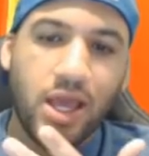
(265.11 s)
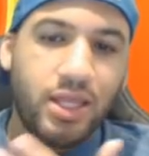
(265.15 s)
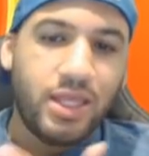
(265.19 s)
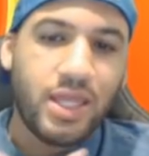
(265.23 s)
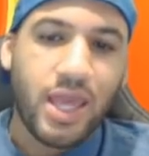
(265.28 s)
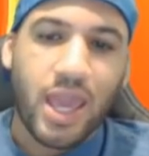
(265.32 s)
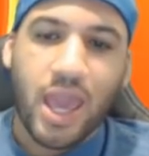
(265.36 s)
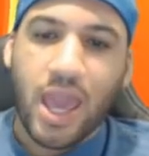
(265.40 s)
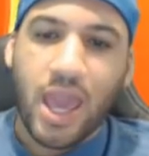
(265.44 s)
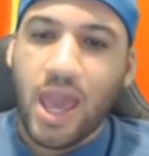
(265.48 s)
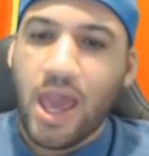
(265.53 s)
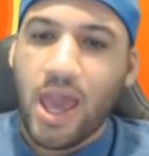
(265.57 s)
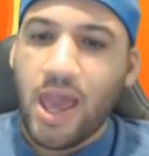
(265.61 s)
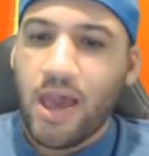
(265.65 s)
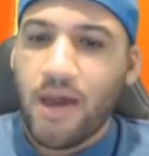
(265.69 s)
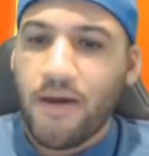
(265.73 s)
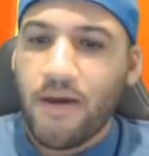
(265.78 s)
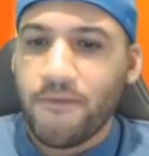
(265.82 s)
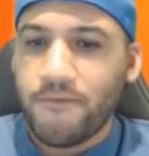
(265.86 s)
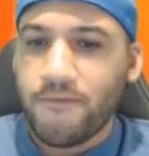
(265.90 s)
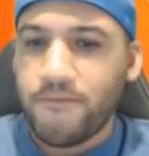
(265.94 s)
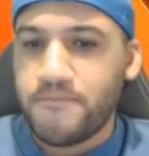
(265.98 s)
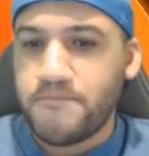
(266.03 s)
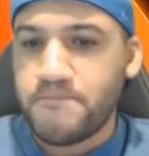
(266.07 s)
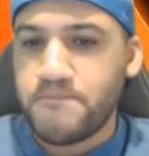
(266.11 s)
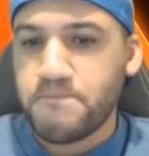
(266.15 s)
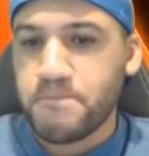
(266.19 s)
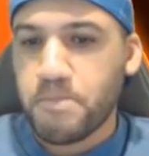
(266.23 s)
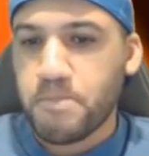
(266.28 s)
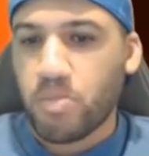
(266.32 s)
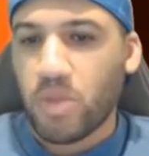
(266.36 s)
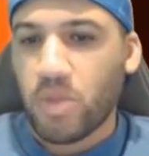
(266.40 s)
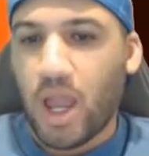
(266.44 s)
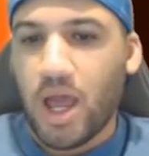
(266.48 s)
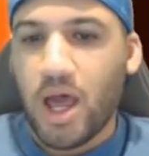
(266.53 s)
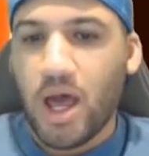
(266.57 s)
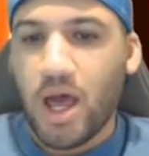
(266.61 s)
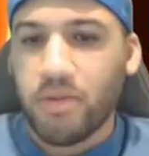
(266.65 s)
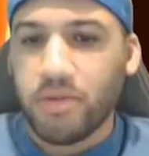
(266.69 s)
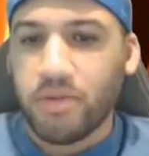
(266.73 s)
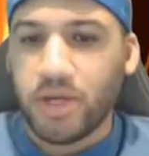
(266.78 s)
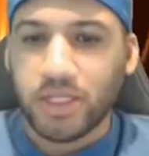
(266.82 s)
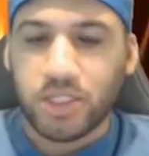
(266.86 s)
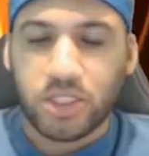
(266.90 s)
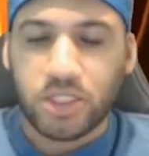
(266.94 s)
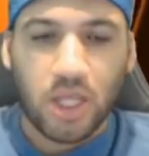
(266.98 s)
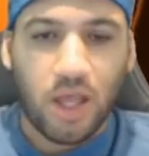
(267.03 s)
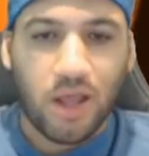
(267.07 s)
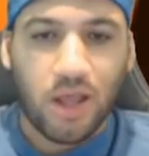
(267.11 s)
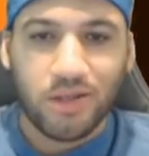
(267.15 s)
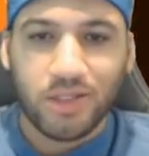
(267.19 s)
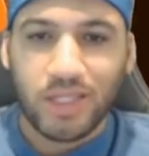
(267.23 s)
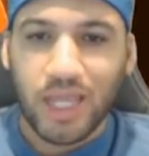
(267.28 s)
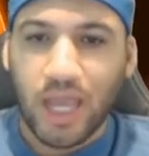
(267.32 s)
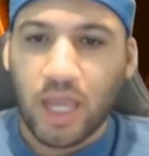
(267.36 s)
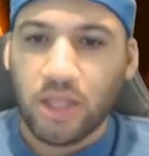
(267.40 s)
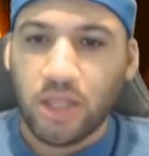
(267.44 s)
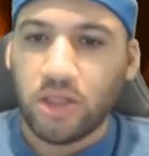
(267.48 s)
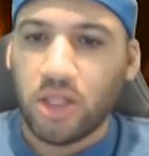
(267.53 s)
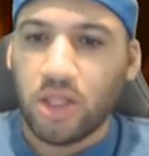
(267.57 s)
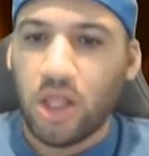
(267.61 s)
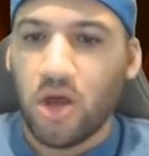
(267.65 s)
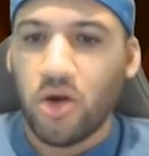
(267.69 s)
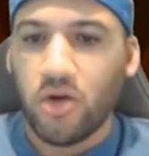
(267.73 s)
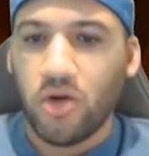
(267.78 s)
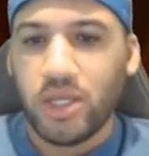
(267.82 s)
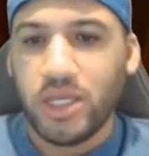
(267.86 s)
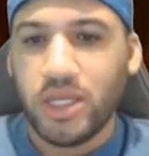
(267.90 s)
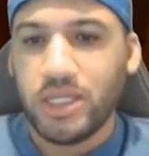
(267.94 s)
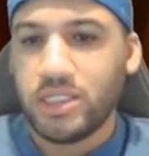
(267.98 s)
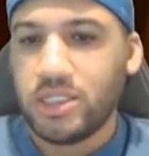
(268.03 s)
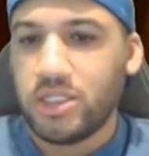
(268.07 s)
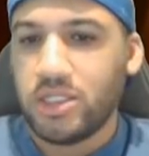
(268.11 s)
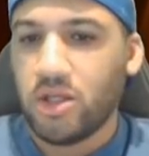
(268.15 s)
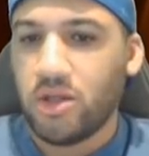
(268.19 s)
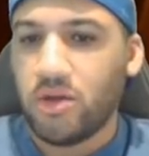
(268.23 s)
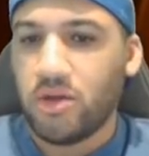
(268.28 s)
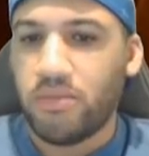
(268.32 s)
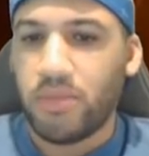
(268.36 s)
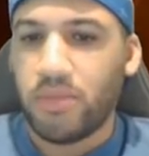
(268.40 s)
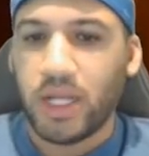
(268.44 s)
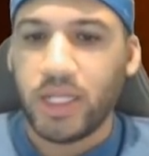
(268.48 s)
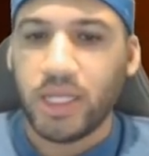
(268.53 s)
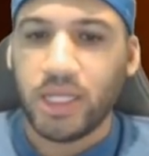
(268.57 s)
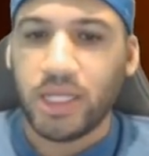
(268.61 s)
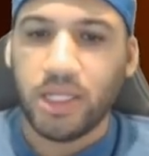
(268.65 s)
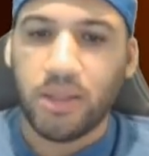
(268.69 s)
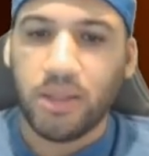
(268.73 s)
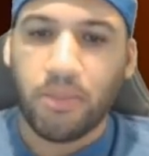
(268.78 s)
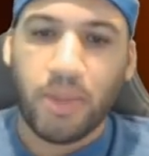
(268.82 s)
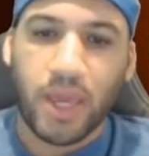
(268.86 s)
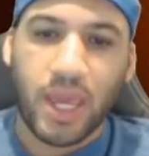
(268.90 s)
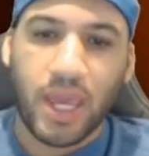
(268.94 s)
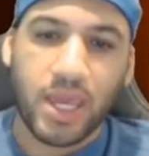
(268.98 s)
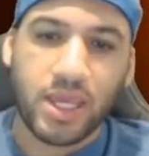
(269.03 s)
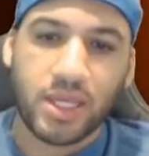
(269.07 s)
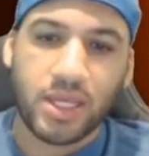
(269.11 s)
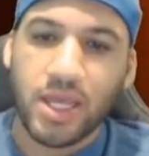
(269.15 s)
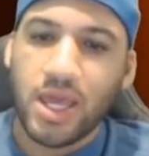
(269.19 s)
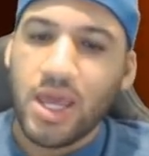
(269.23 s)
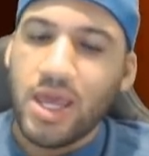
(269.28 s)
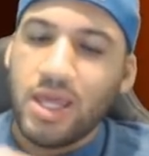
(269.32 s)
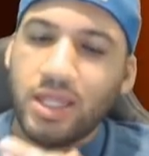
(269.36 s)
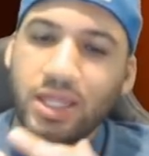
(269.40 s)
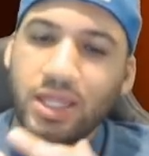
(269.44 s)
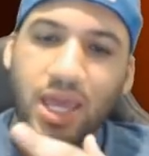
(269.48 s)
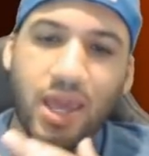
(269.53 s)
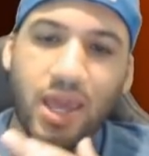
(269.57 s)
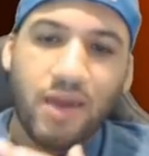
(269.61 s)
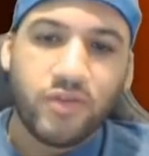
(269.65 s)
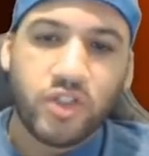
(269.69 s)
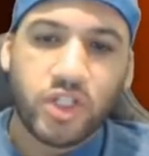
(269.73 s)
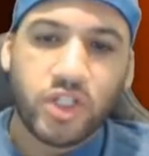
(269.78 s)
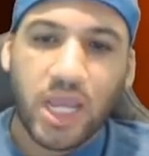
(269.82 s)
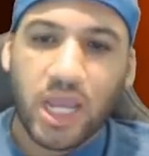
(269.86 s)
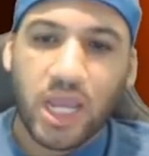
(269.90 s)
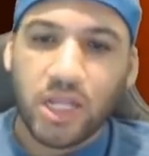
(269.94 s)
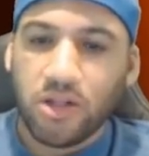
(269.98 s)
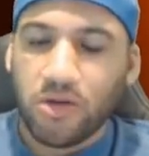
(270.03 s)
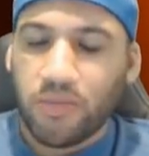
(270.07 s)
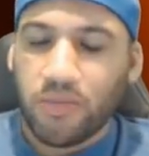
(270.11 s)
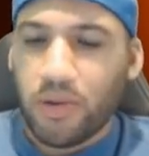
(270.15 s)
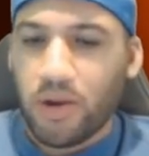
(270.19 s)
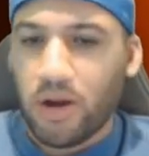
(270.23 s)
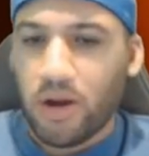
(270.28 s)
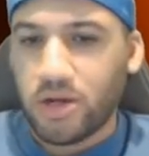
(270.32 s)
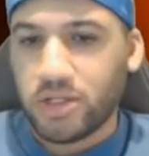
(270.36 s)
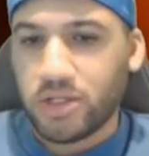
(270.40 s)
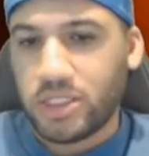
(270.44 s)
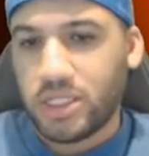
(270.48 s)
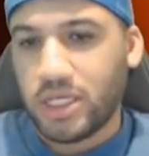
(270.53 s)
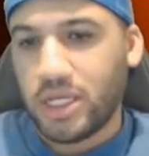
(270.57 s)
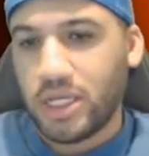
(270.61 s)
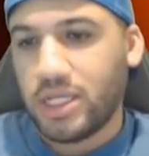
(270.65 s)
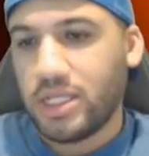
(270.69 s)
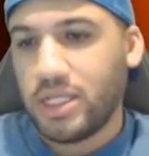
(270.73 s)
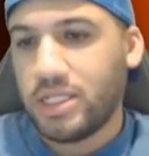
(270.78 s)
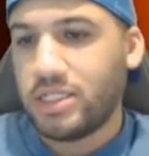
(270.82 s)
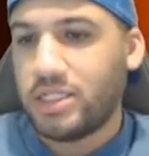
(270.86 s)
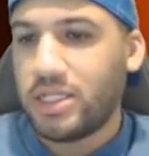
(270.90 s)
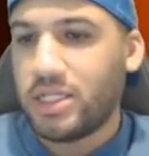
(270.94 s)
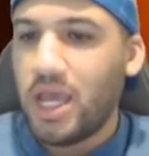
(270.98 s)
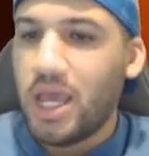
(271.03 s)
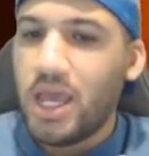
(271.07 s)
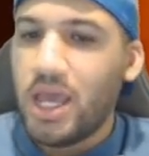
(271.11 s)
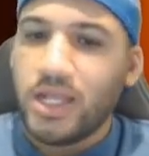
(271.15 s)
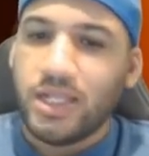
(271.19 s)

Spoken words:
They have Gasol down low. He's still money in the bank. They have Chandler Parsons.